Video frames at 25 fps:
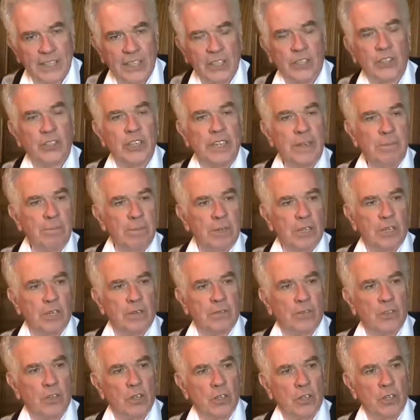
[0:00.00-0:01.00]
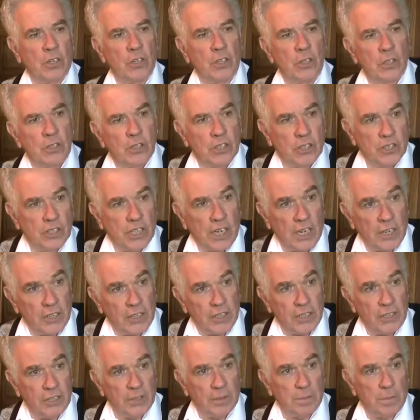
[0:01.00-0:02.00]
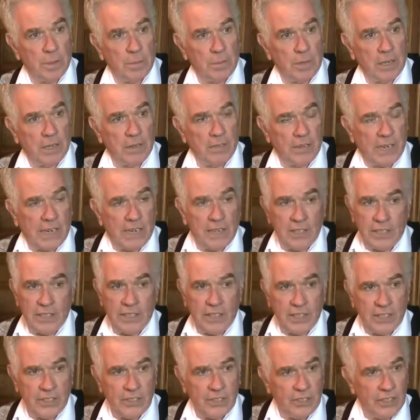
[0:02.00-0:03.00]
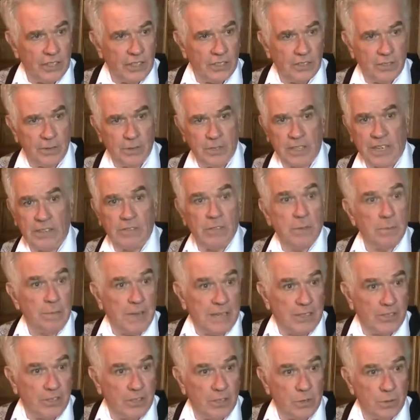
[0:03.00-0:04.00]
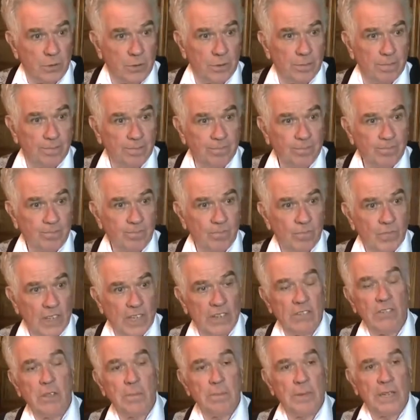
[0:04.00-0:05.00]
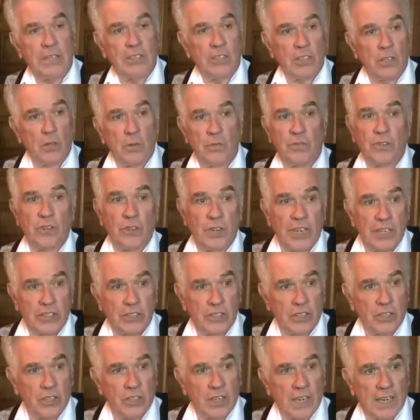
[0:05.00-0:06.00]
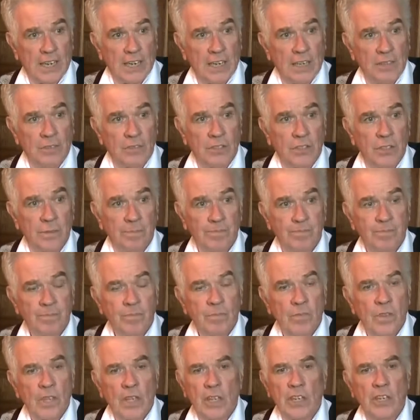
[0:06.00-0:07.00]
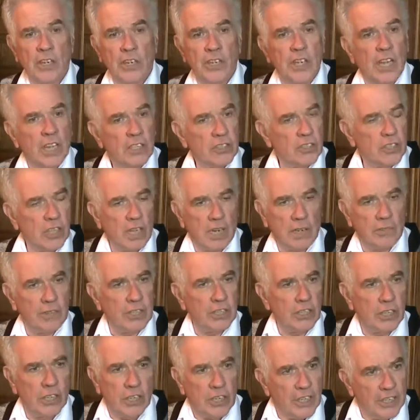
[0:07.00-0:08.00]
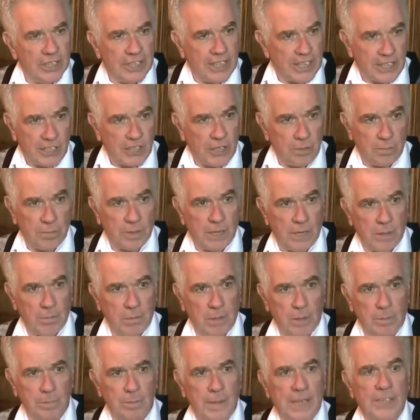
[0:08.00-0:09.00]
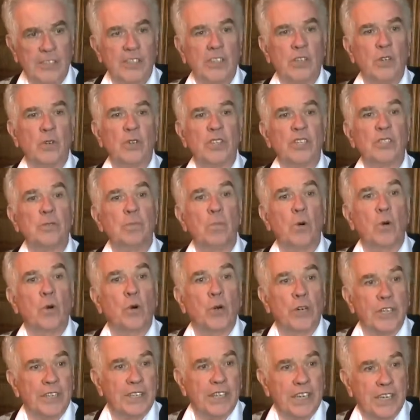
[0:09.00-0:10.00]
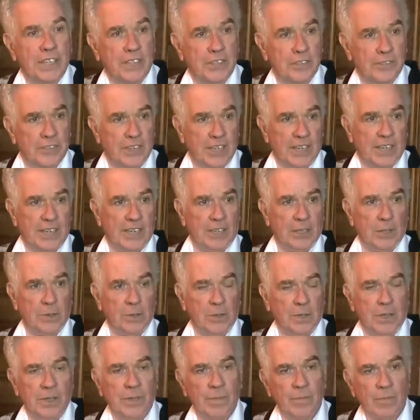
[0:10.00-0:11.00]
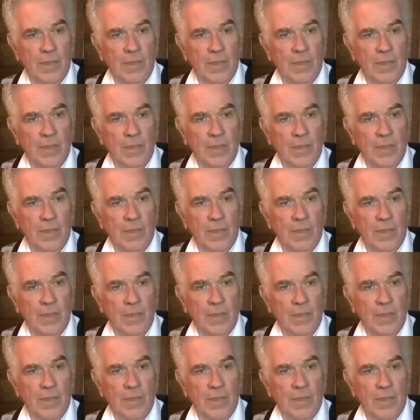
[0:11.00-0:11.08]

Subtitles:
treatment of drug users down in the Republic of Ireland is give them methadone. Give them methadone for the rest of their lives. You're not solving their addiction problem. No. Methadone is more addictive than heroin.